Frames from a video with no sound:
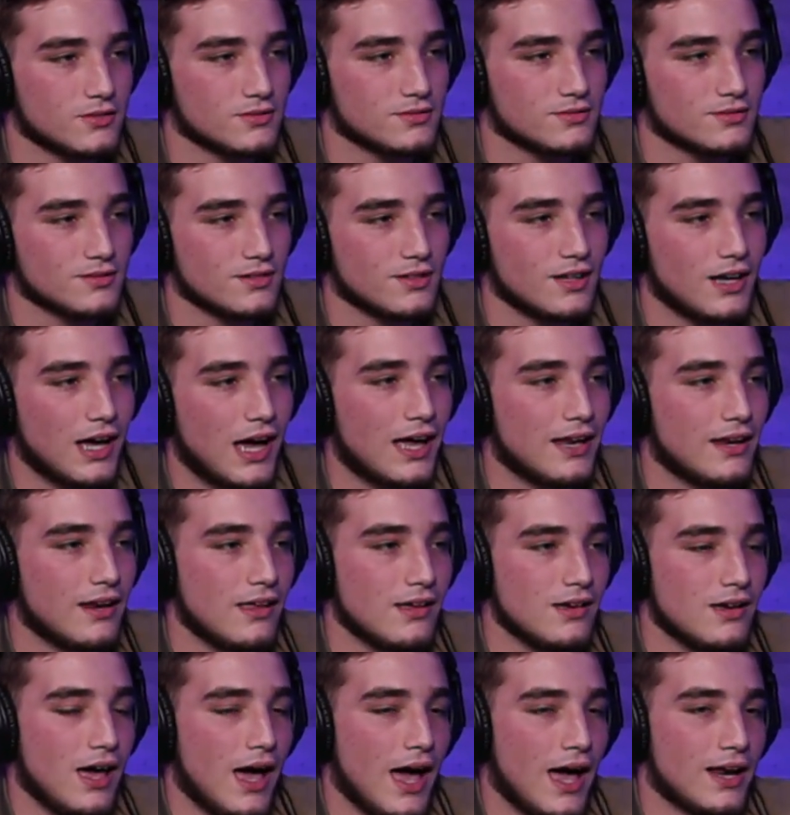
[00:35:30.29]
yet, bro.
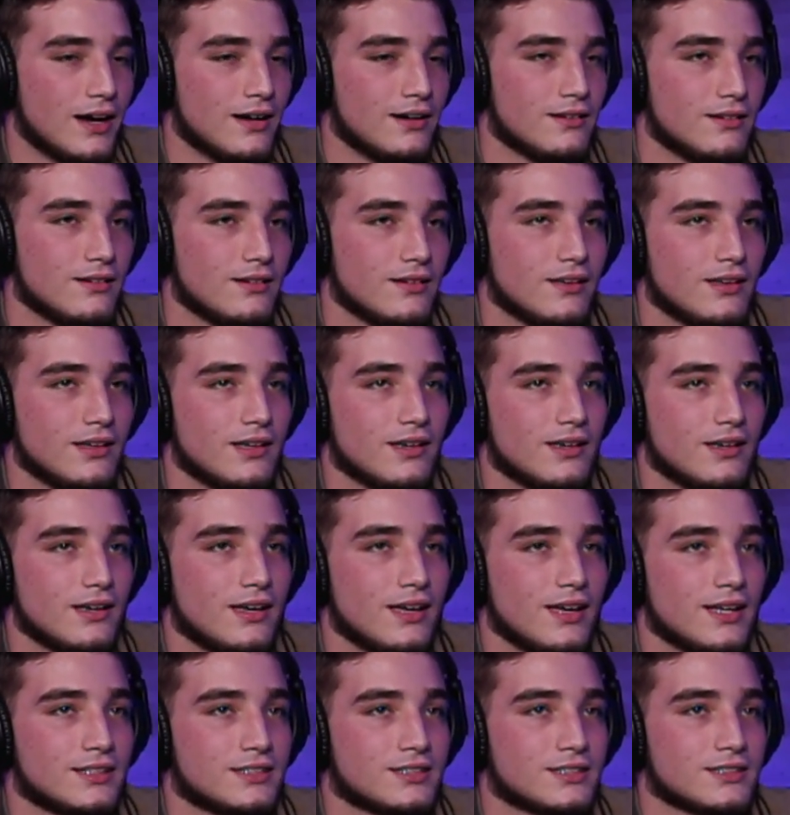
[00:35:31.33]
Exactly. And,
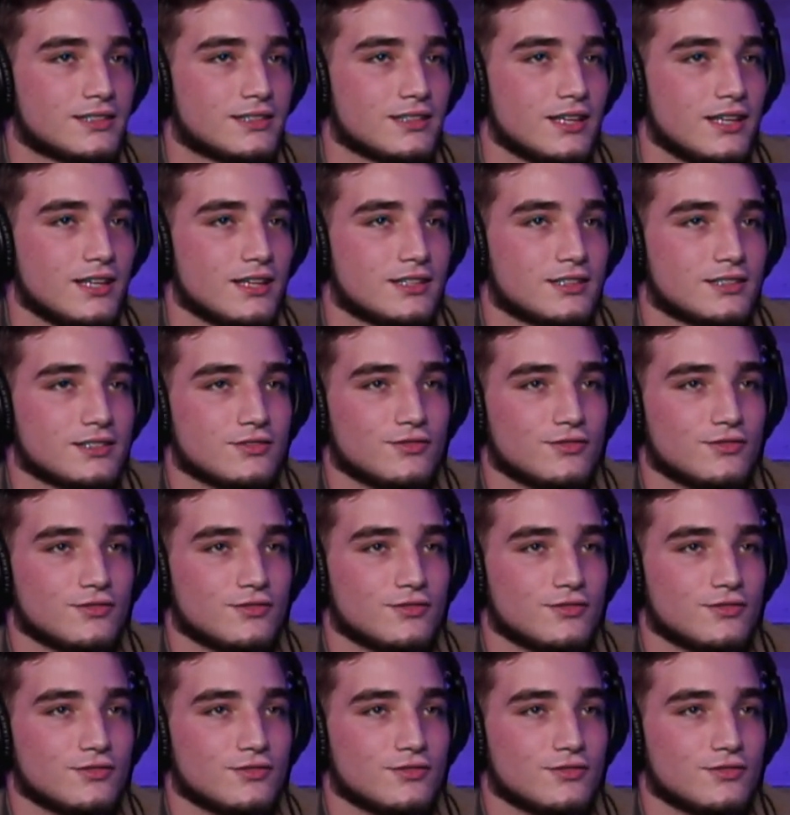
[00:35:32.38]
and it's, yeah.